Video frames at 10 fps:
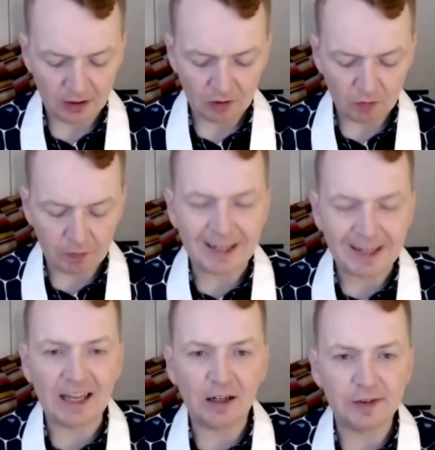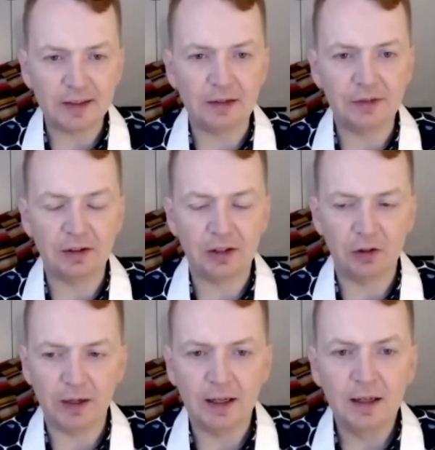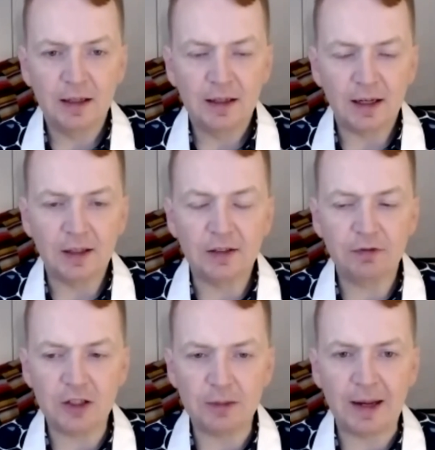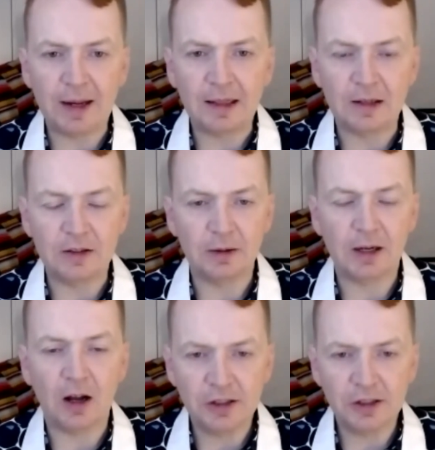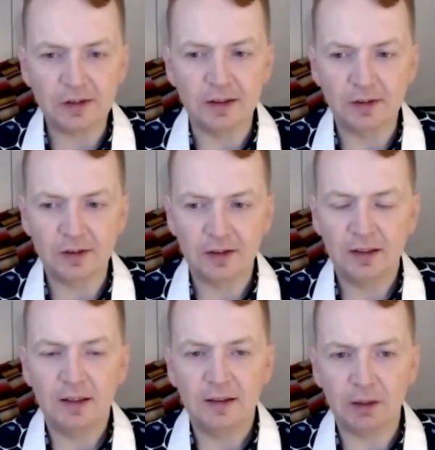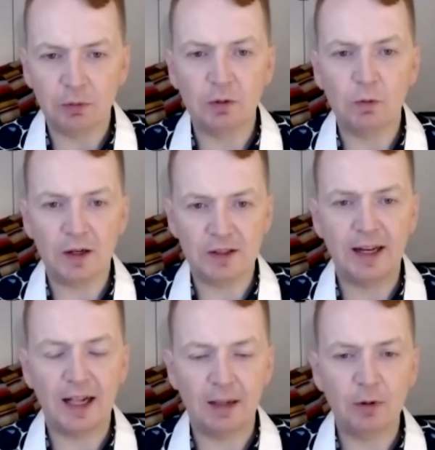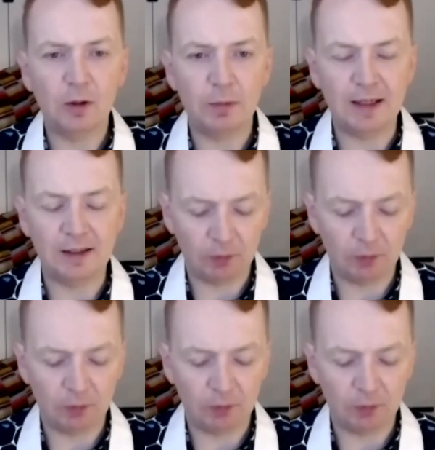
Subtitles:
when we can get ourselves out of the way. It's fundamental to consciousness that we will want to help all beings.